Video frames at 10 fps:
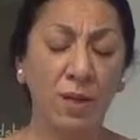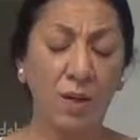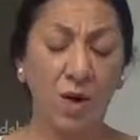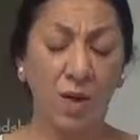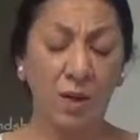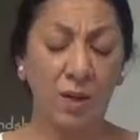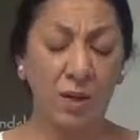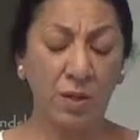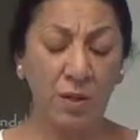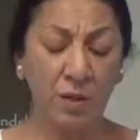on
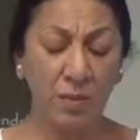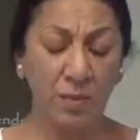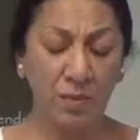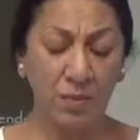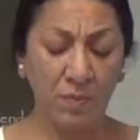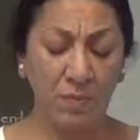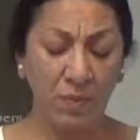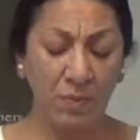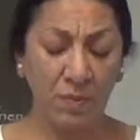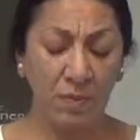earth
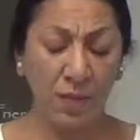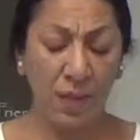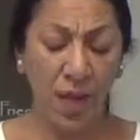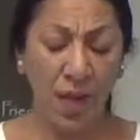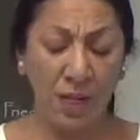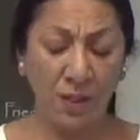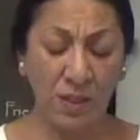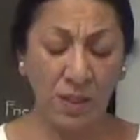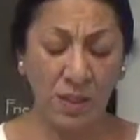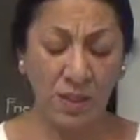as
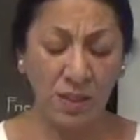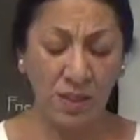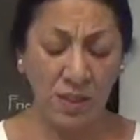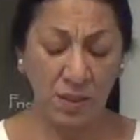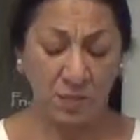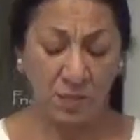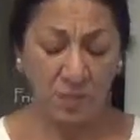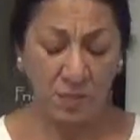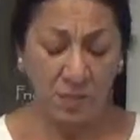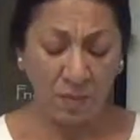it is
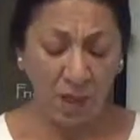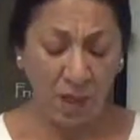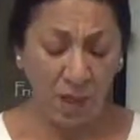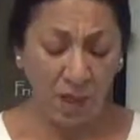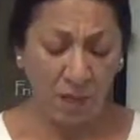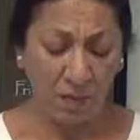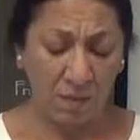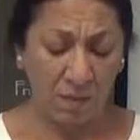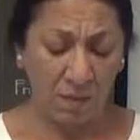in heaven.